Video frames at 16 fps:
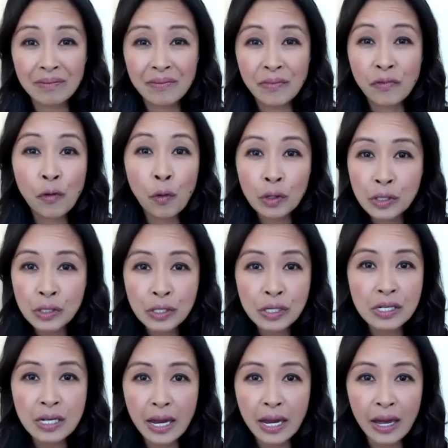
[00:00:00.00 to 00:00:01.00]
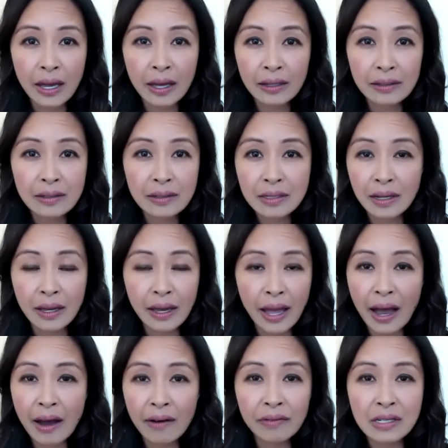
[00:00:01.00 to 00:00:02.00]
forced to
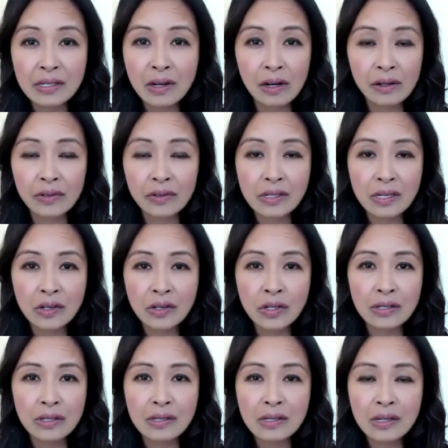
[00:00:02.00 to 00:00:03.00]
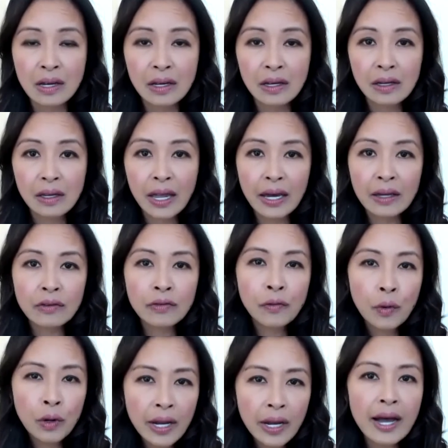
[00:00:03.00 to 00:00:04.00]
have these conversations, and
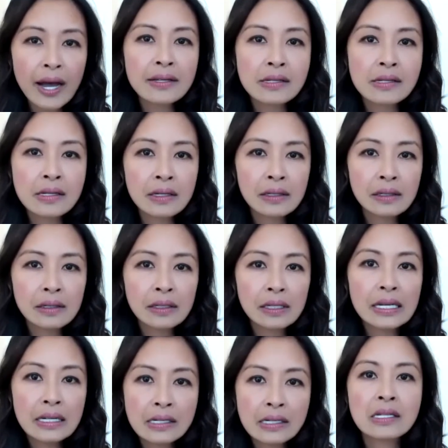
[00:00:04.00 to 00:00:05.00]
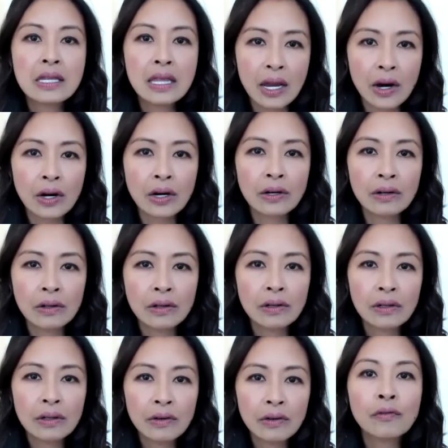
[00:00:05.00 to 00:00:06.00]
Forkast is there
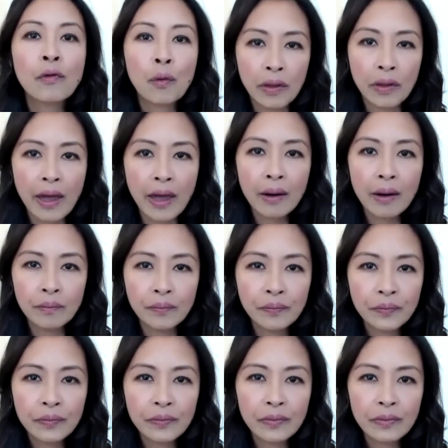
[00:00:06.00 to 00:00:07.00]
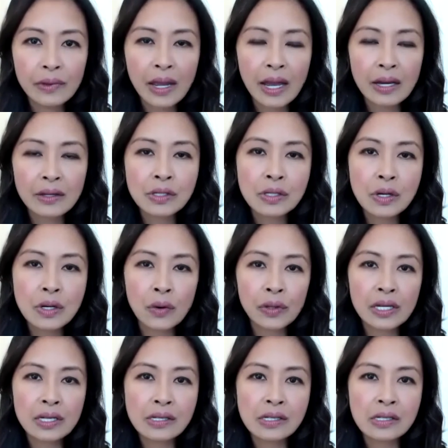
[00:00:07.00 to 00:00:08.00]
for them. And so
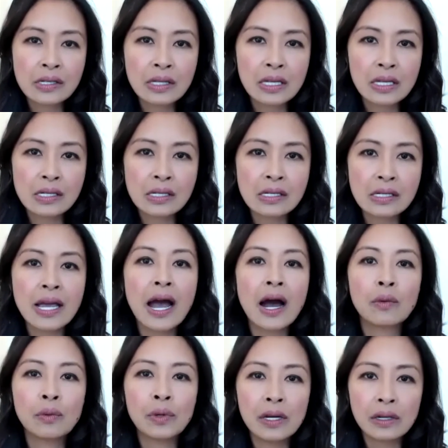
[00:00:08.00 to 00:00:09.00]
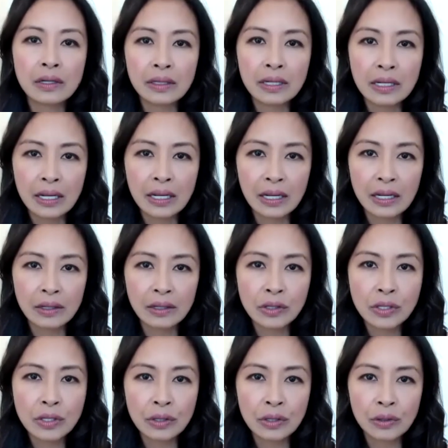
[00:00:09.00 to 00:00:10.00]
this is how we are leaning
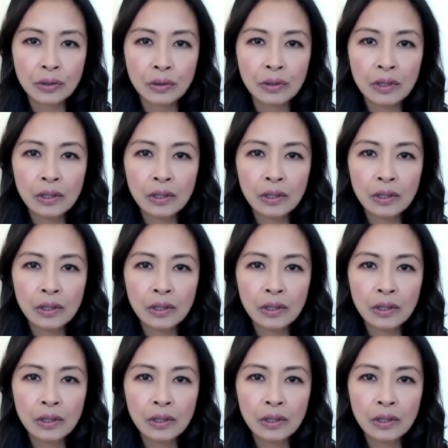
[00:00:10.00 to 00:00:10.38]
into